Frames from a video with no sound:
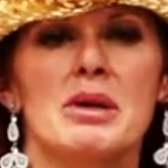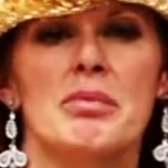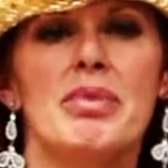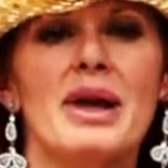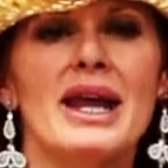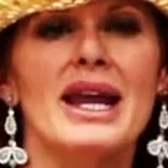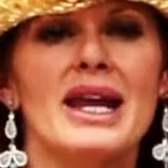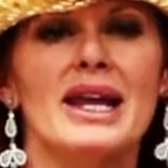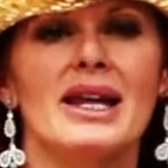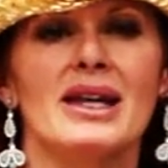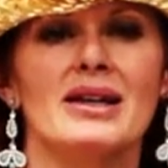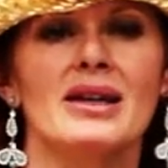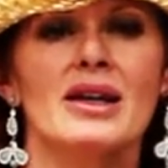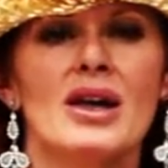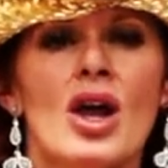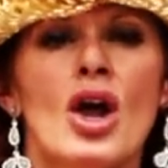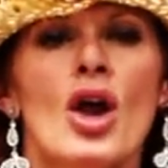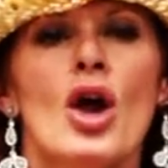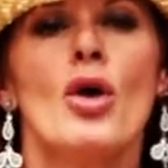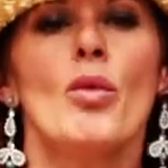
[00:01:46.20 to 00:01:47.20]
be,
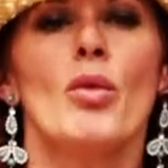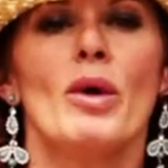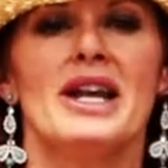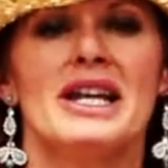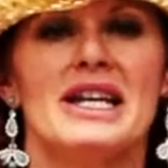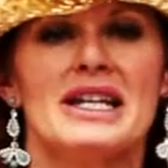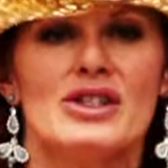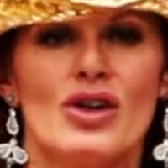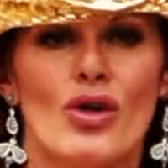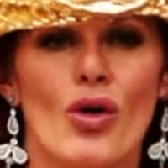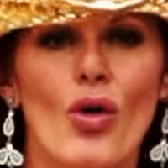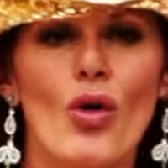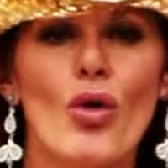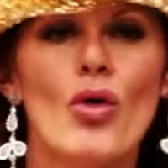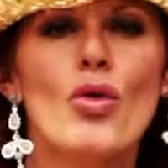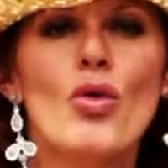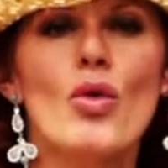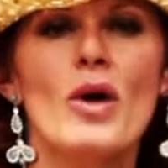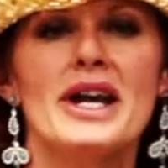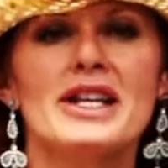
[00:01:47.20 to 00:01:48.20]
we need to
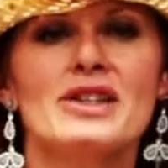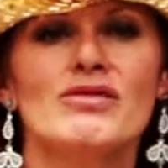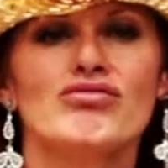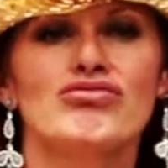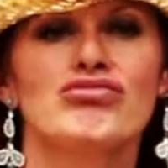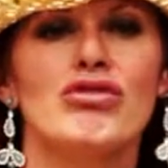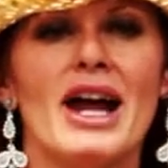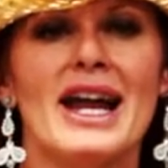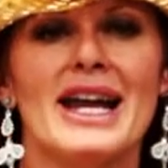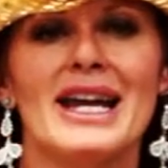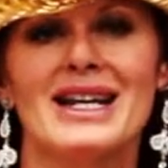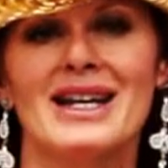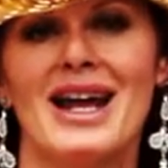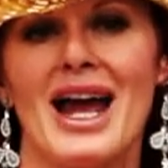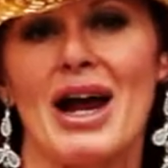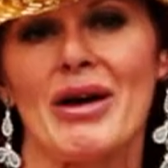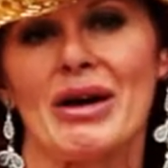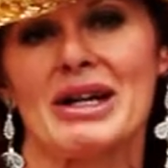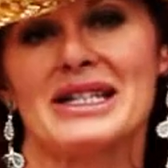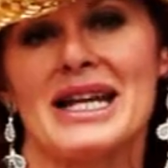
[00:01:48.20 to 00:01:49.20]
always rein
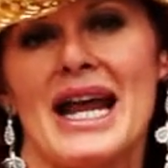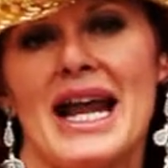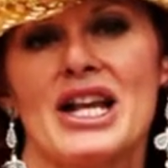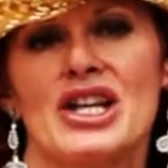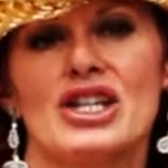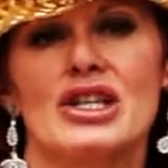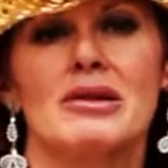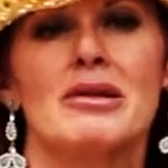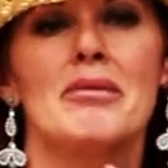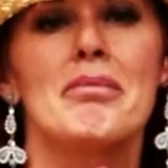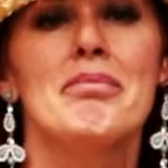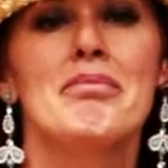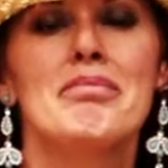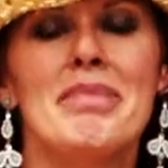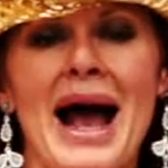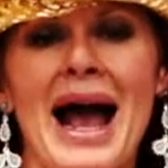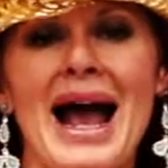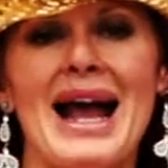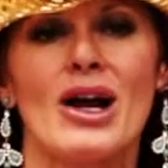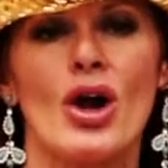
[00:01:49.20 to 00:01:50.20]
our attention
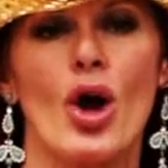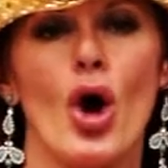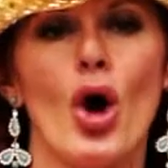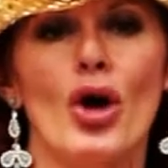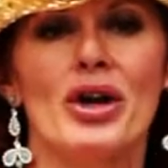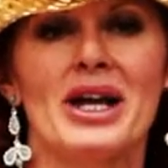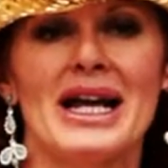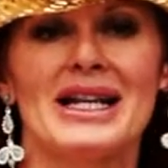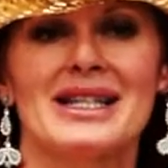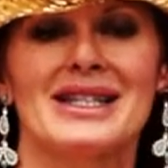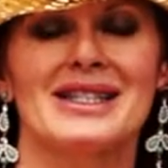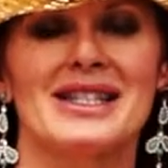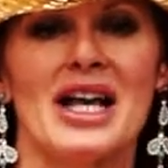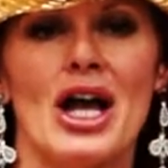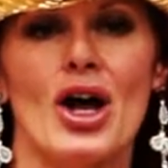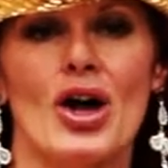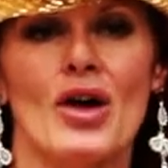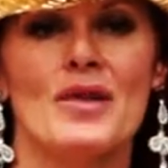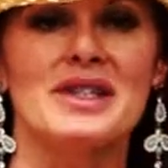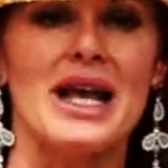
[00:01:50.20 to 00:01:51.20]
back on
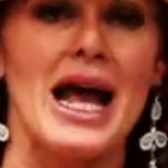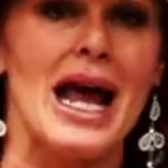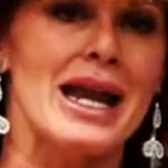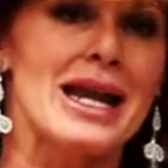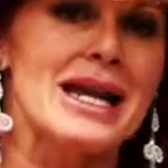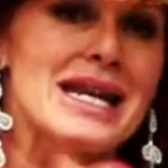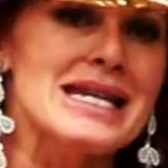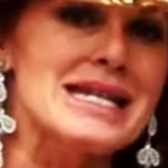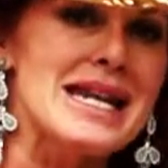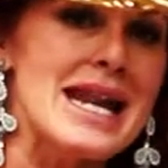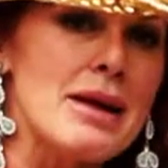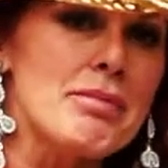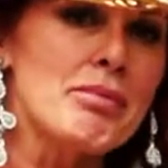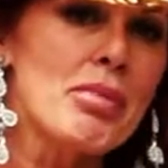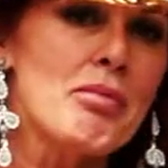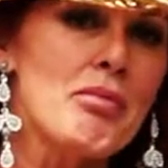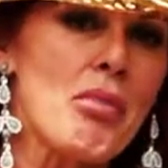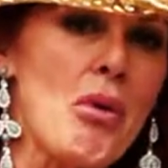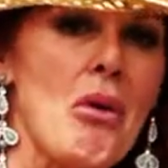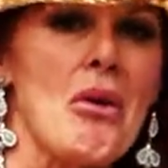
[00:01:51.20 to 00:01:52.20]
ourselves and nip
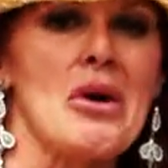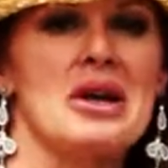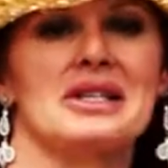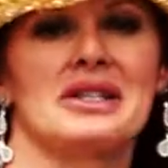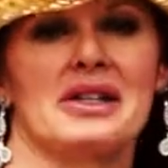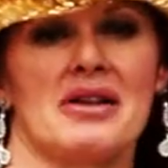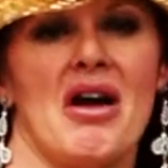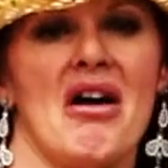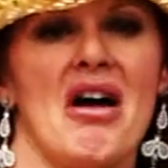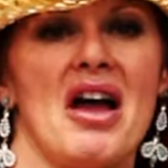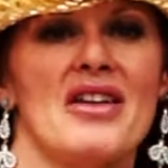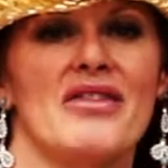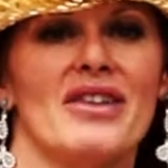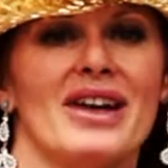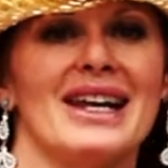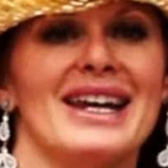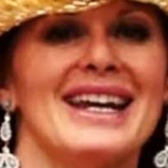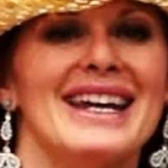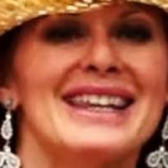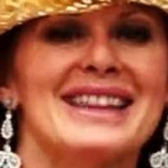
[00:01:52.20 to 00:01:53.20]
poison
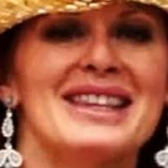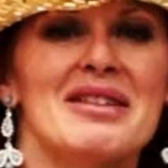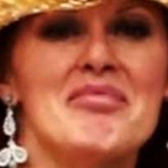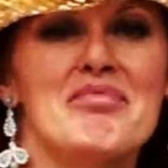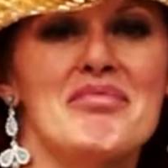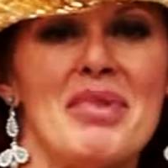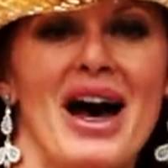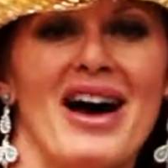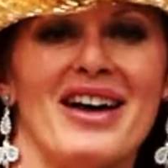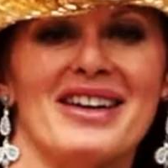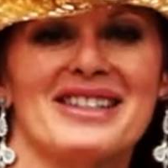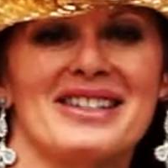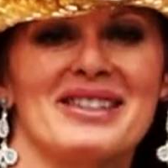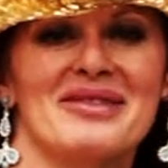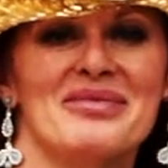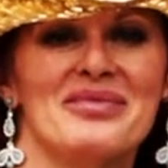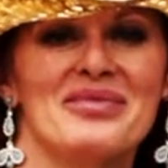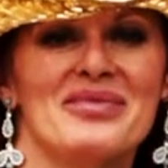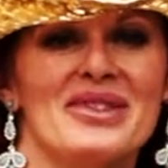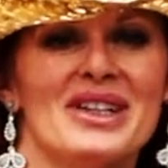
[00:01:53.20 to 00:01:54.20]
ivy in the bud.
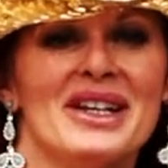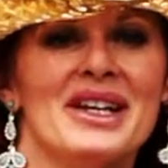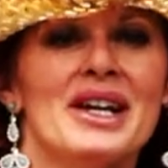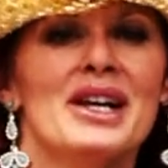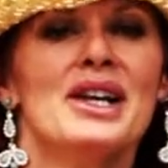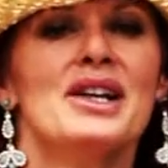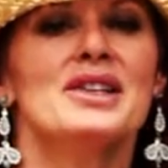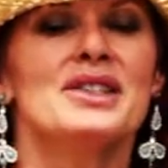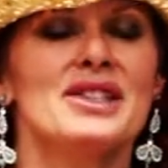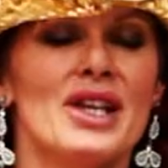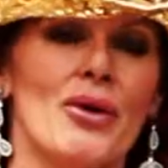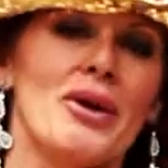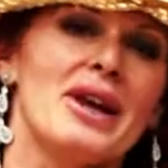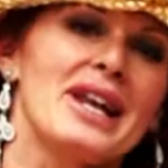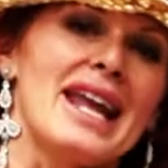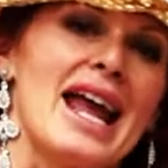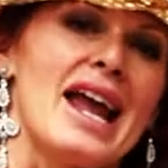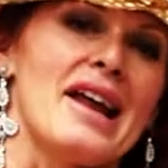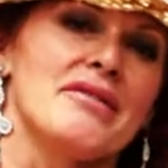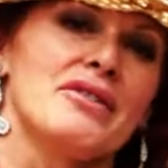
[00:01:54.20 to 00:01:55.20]
So,
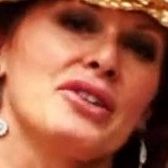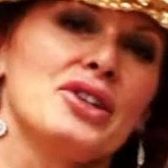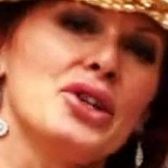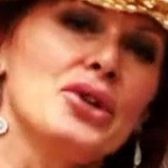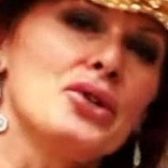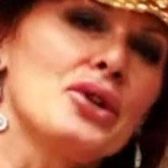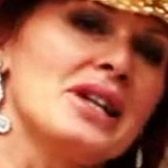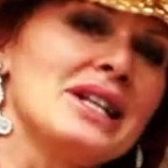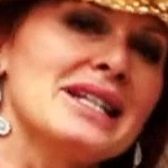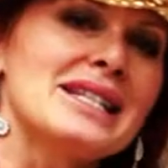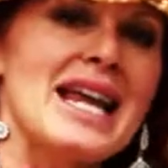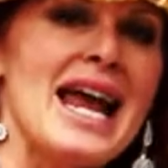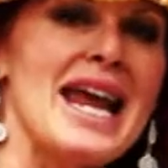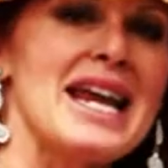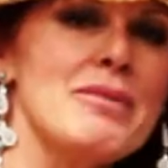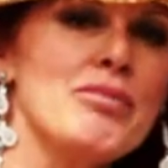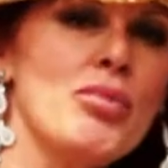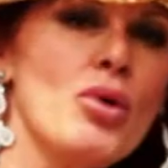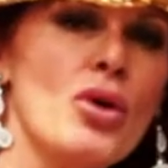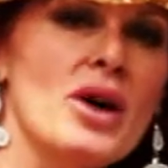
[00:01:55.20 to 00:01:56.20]
again, you can
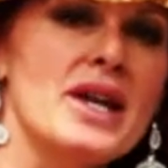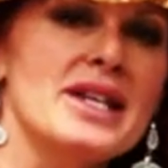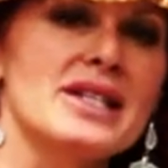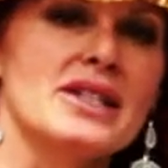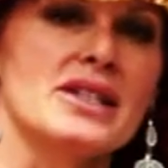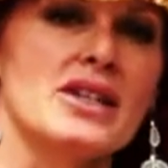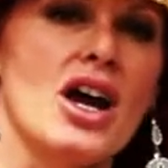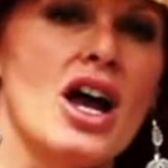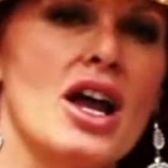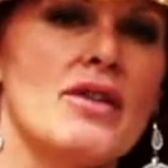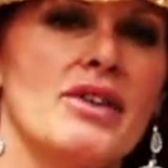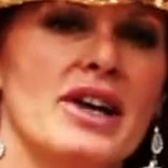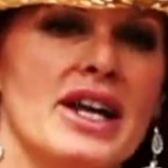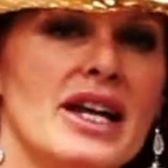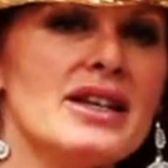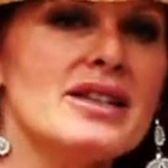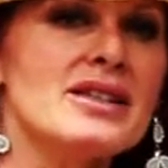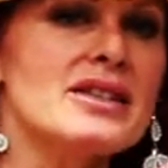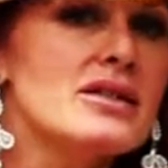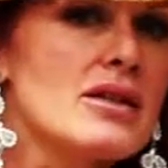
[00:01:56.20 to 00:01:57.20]
take poison
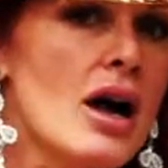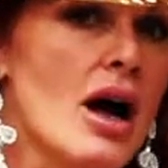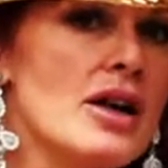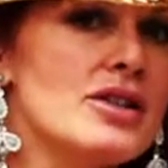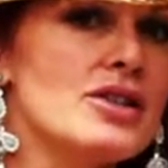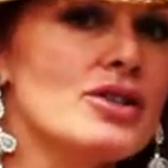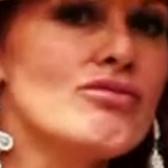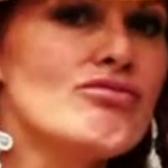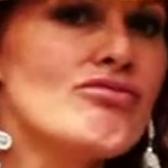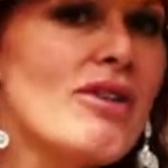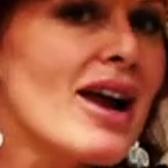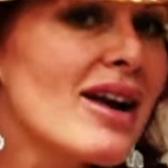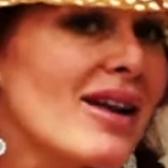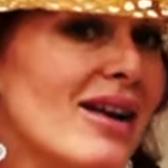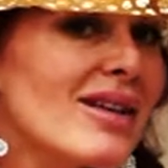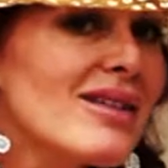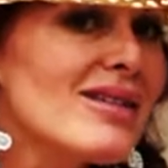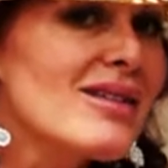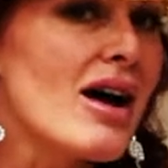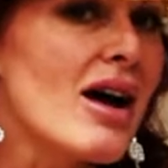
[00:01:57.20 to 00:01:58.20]
ivy, start to
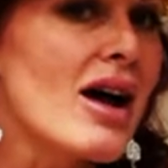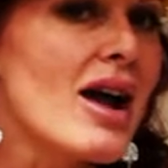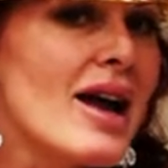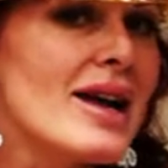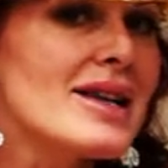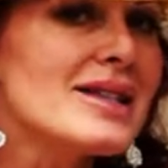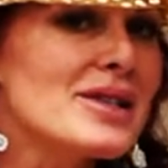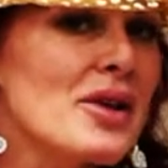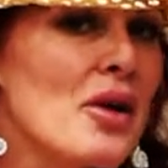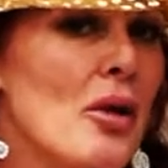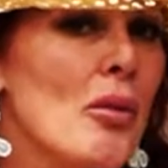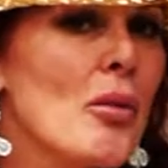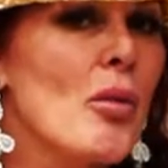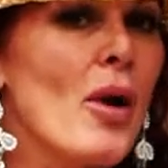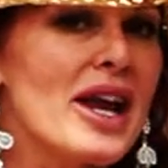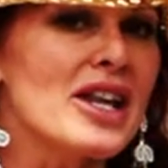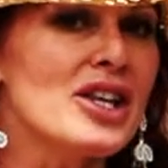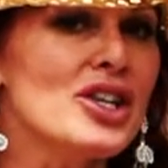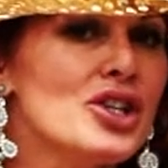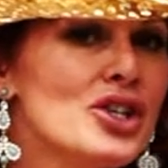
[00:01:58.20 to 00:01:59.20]
recognize
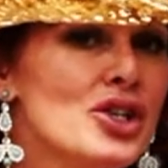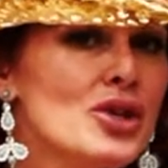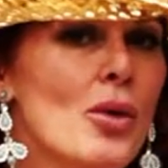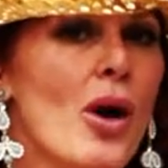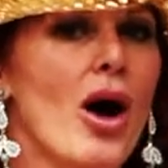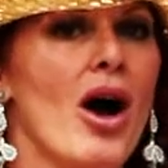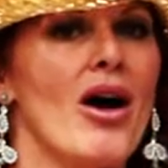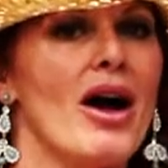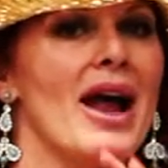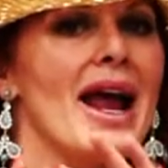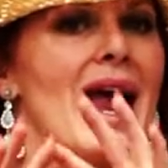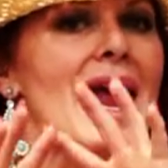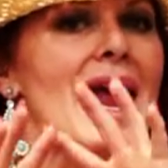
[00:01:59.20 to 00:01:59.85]
when you are